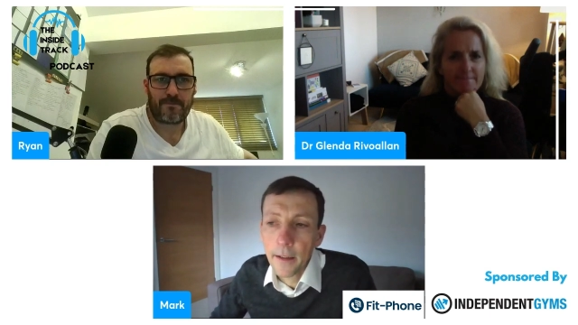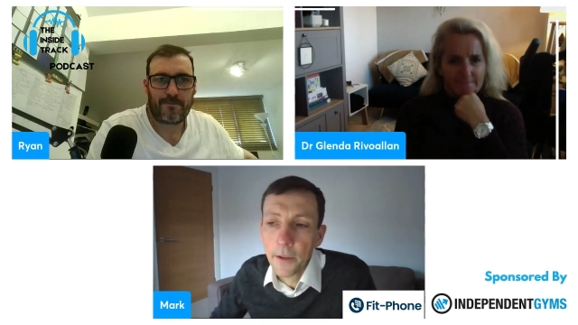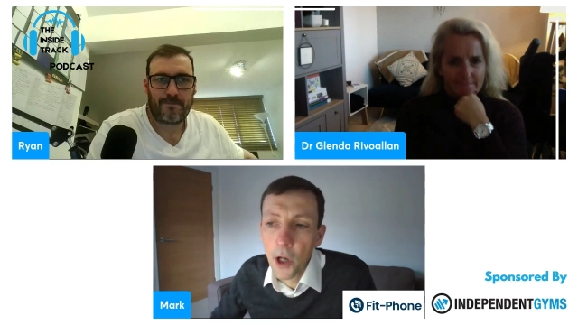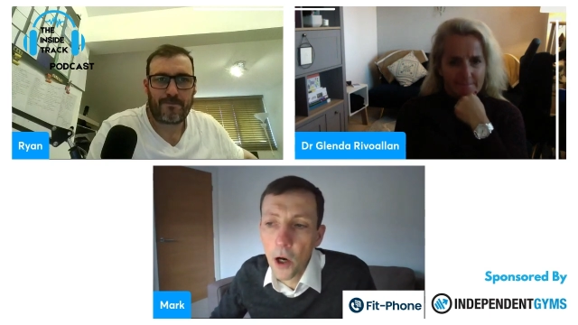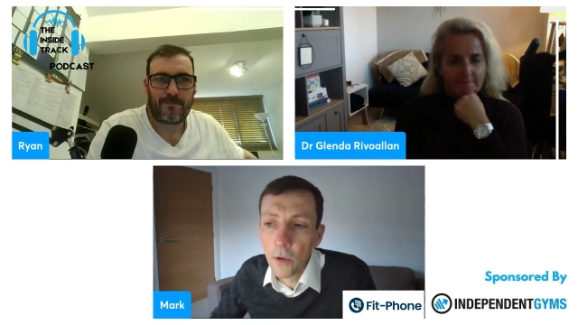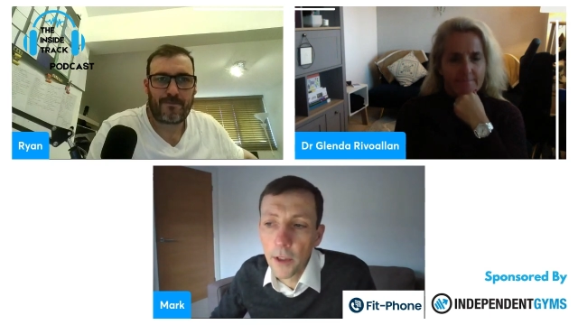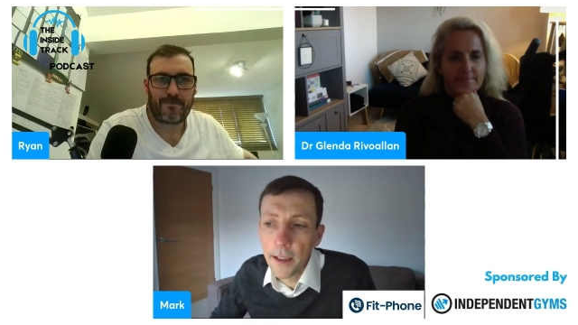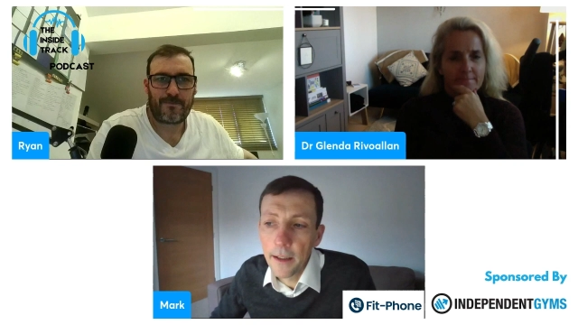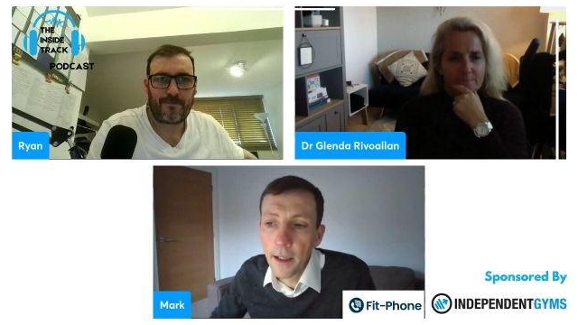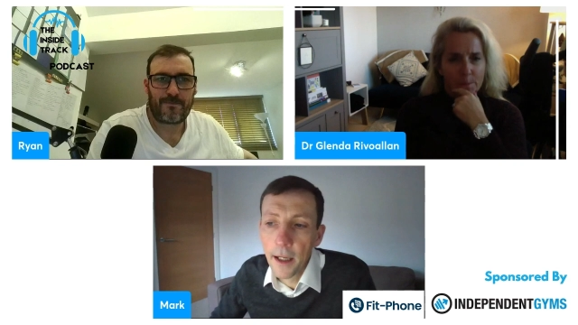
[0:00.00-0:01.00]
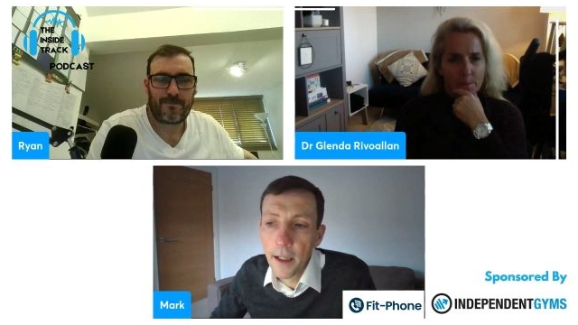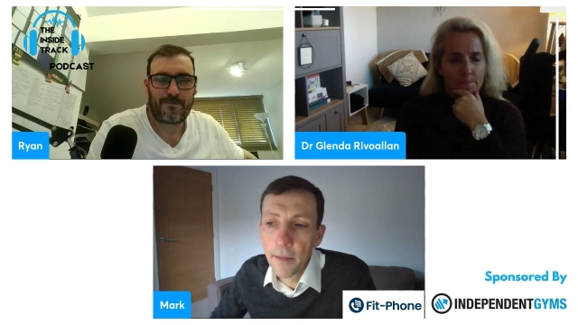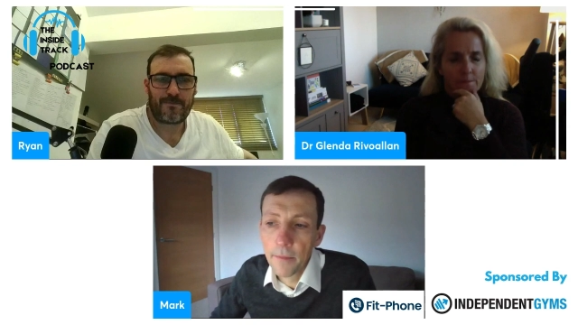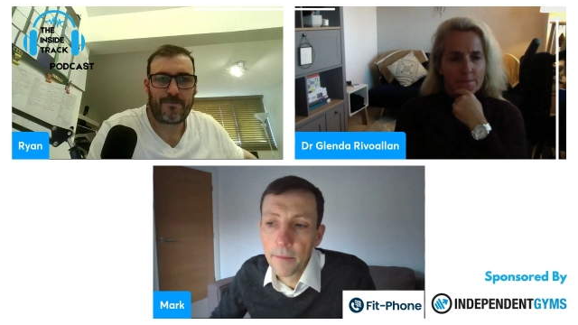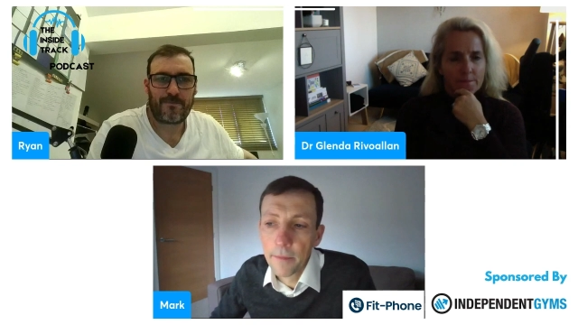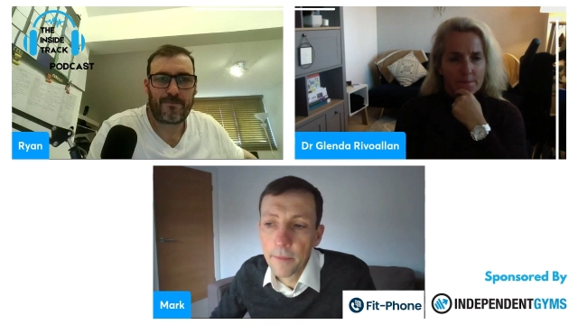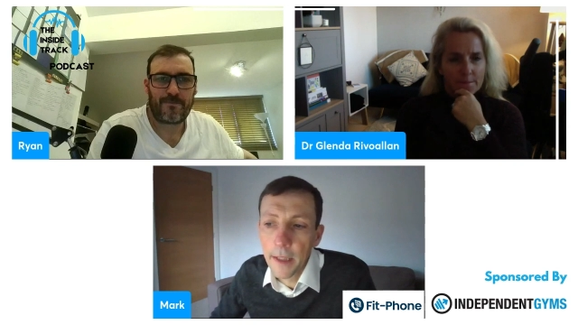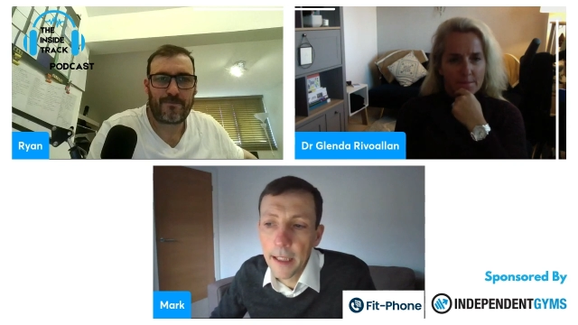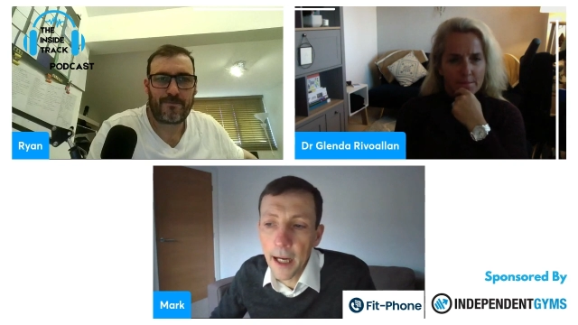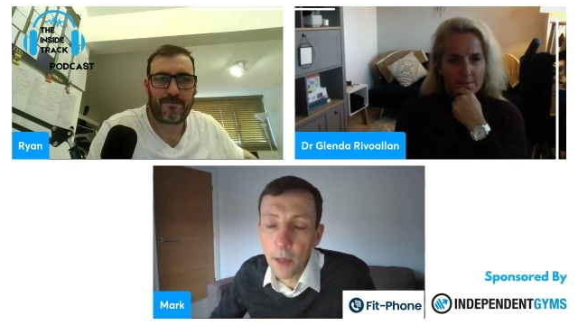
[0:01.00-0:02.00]
Speaker 1: not only um,
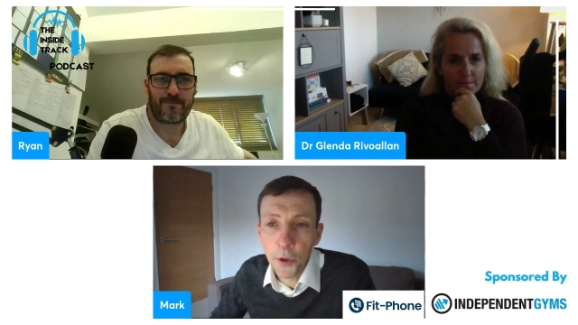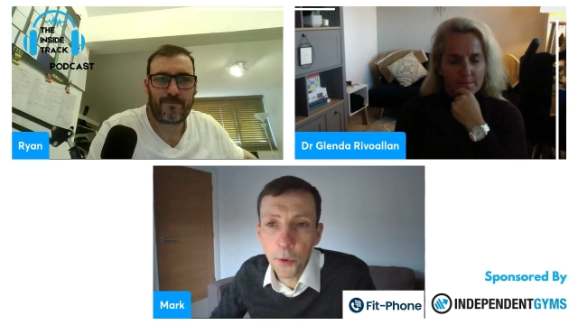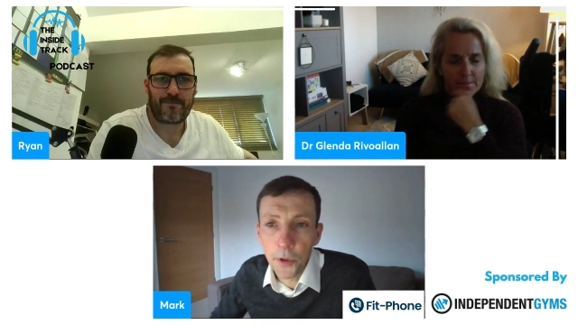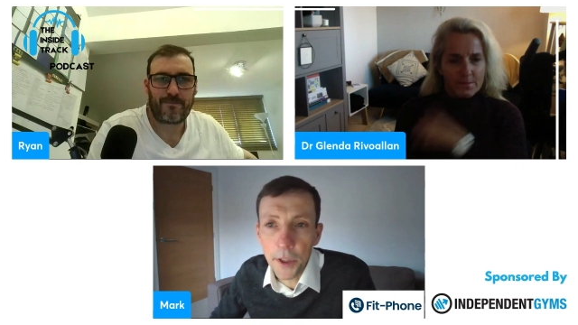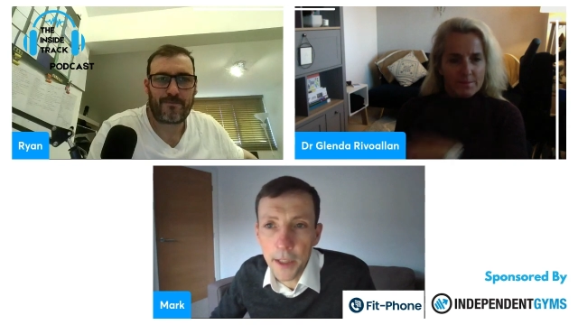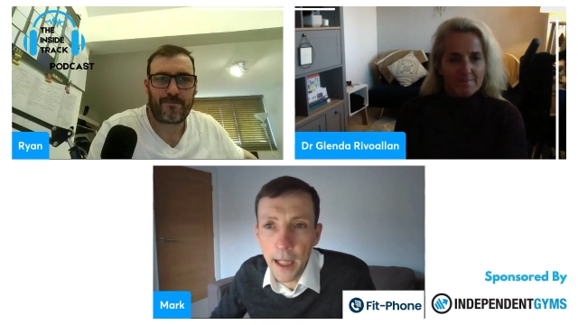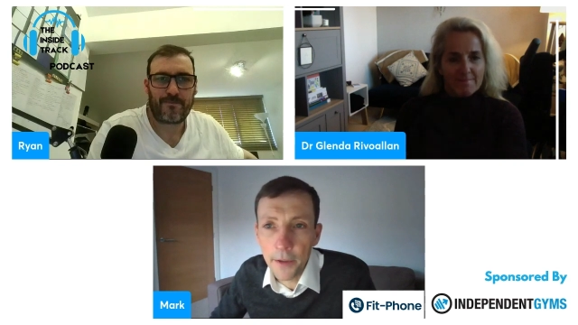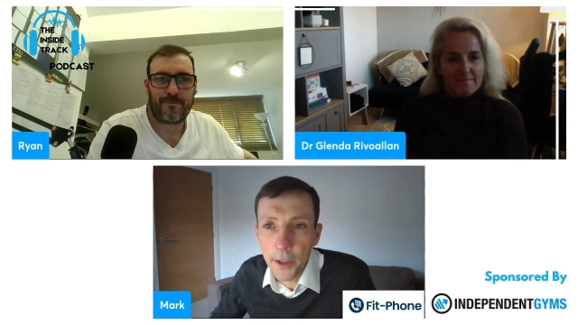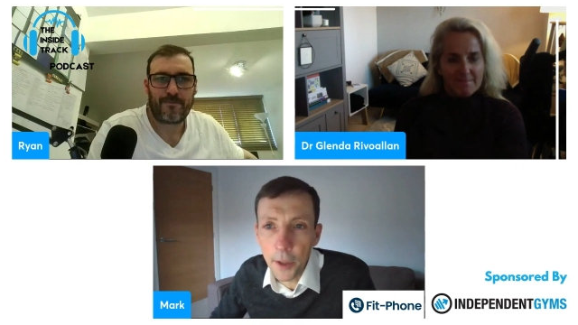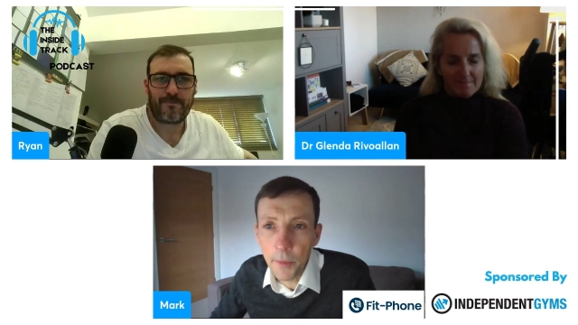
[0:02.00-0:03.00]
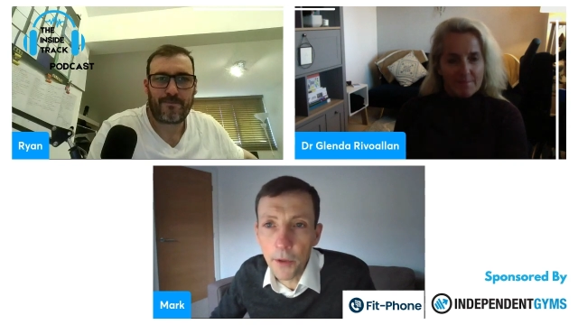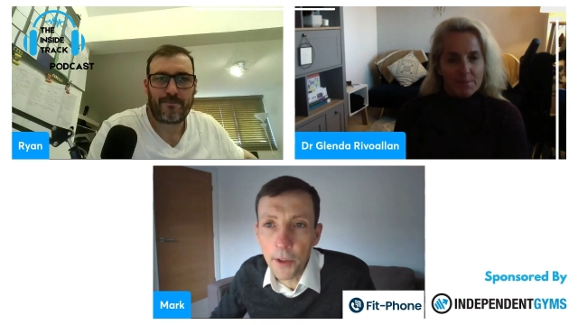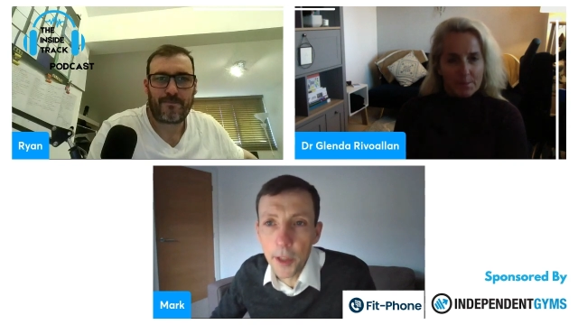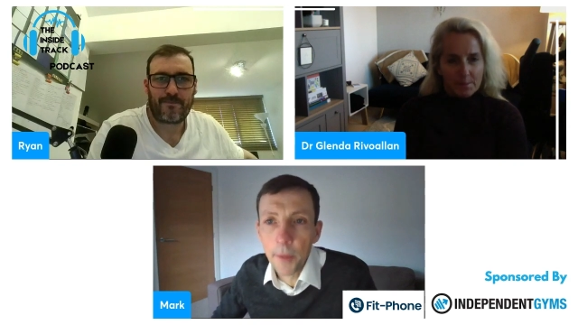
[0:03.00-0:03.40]
it helps you understand the community,